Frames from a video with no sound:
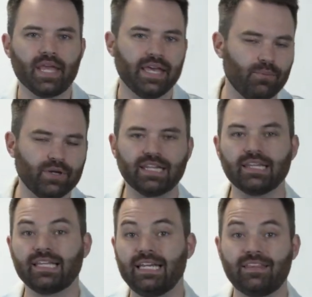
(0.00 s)
he would
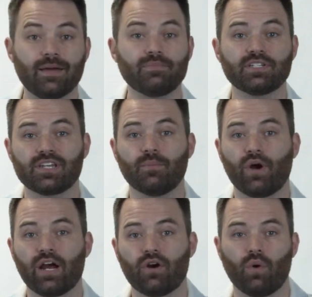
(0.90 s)
lead them to
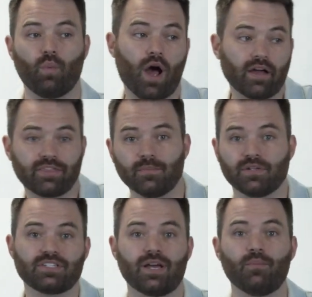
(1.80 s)
somewhere or walk them
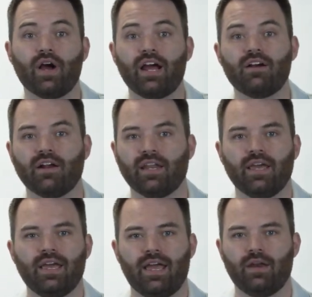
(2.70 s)
to somewhere,
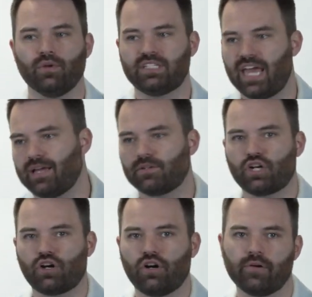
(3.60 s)
and he would take a
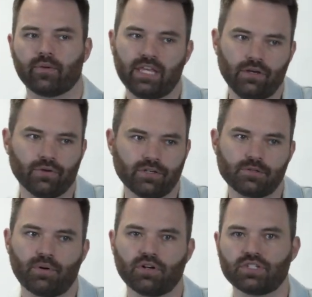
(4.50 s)
turn and heal this
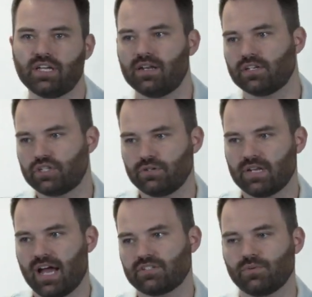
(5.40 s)
person and choose
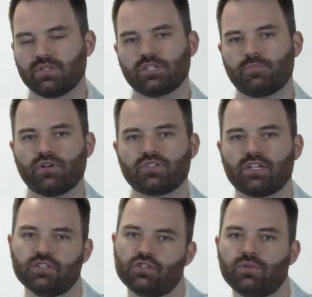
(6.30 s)
not to with this
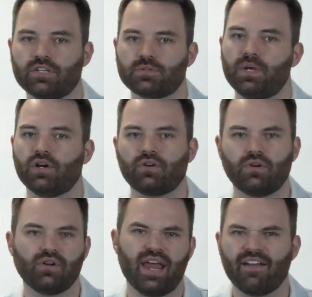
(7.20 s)
person and do this
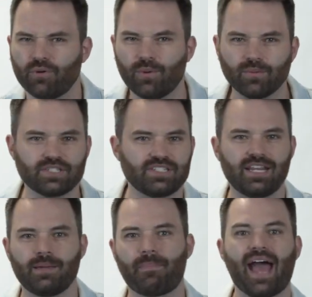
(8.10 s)
miracle. And everyone was
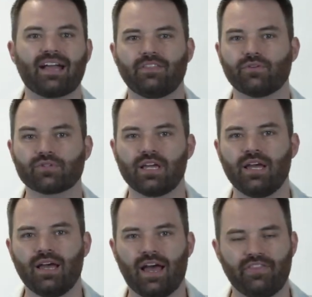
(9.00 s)
sitting back, and there's,
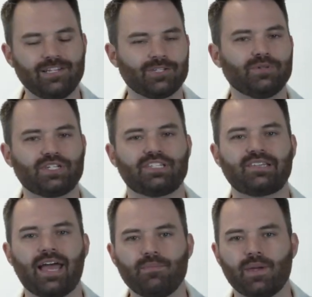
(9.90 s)
I think, so much
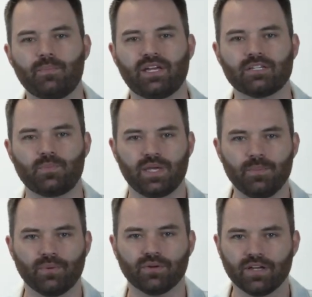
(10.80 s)
excitement because
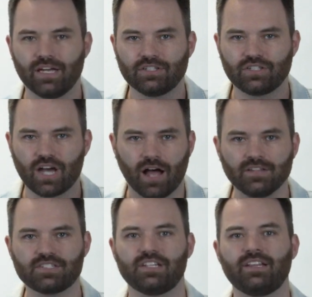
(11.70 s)
people
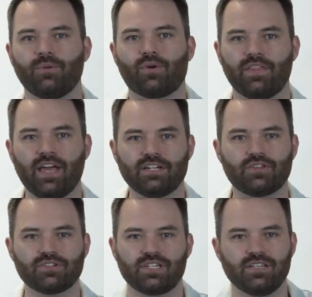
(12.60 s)
constantly were on the edge of
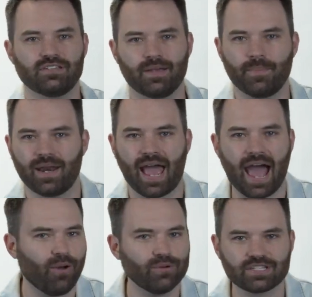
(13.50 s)
their seat saying, man,
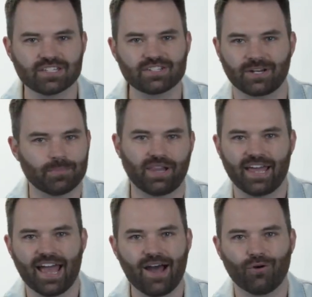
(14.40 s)
how is this going to
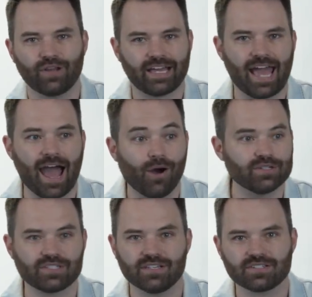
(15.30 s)
play out? Like, how
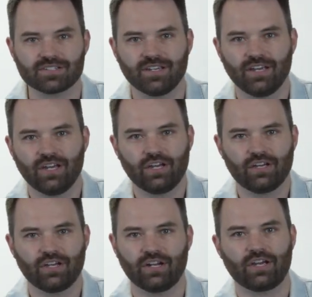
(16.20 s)
is this
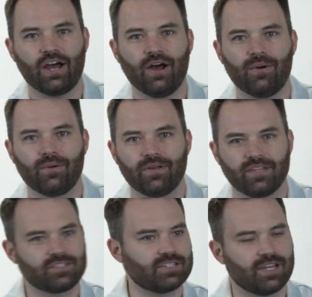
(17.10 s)
going to go?
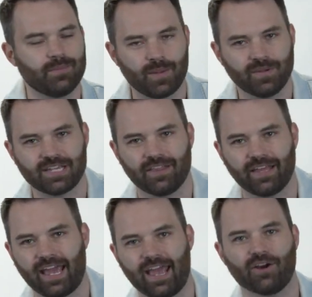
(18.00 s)
This is going to make me sound
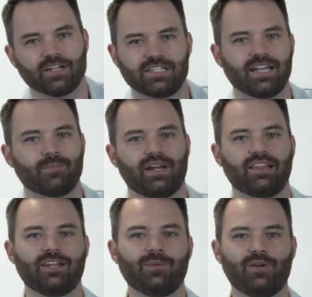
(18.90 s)
like a heretic, but a
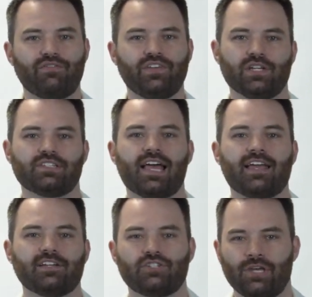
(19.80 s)
little bit feels
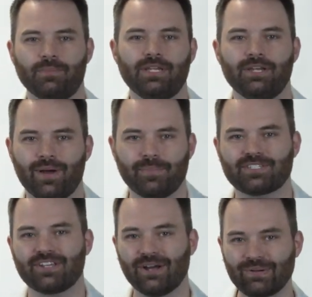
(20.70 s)
like a Scooby-Doo
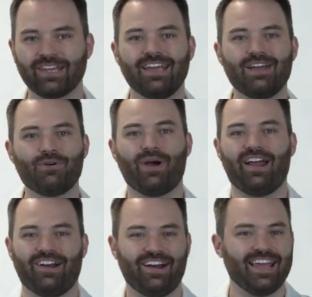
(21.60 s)
episode
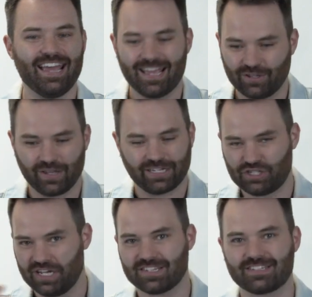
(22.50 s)
where like
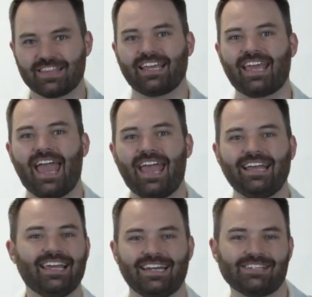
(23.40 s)
Jesus and the
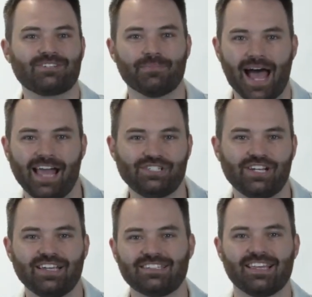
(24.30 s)
gang get into some
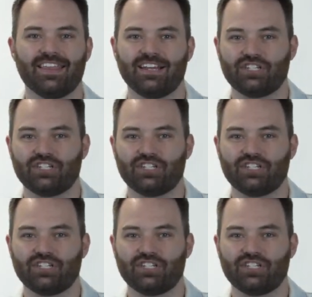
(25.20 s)
hijinks, and